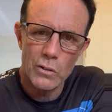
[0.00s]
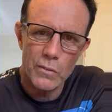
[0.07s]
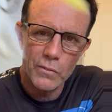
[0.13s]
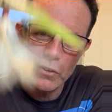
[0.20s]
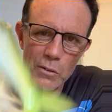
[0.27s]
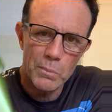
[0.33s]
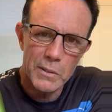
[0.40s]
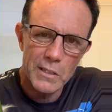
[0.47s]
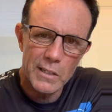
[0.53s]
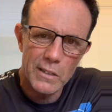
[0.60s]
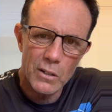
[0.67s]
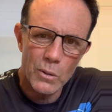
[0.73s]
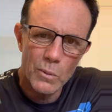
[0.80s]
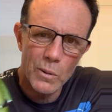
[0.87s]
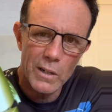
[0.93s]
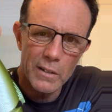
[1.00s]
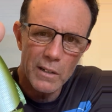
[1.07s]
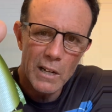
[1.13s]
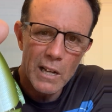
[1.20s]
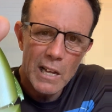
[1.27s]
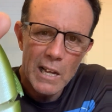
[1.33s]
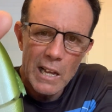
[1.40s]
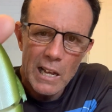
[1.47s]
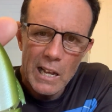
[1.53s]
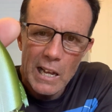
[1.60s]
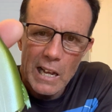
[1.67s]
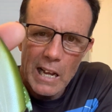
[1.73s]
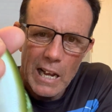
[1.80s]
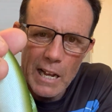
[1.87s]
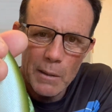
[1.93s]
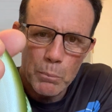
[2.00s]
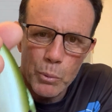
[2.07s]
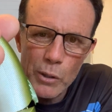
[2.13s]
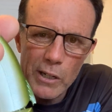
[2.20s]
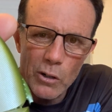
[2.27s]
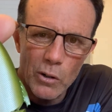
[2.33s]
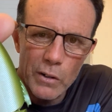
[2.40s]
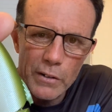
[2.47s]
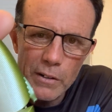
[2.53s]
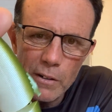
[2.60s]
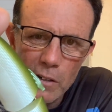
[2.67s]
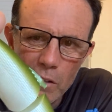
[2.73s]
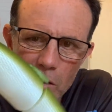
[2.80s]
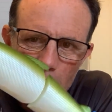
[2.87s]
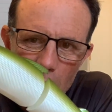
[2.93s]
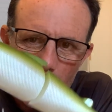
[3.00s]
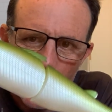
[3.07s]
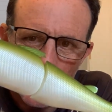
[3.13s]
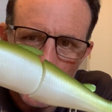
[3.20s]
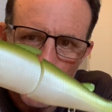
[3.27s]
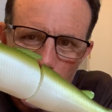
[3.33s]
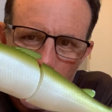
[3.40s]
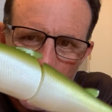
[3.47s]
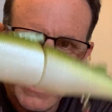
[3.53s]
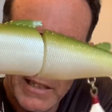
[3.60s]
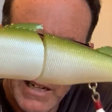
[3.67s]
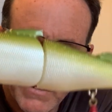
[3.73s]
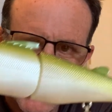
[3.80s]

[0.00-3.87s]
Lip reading: off, this particular one, and putting on some BKK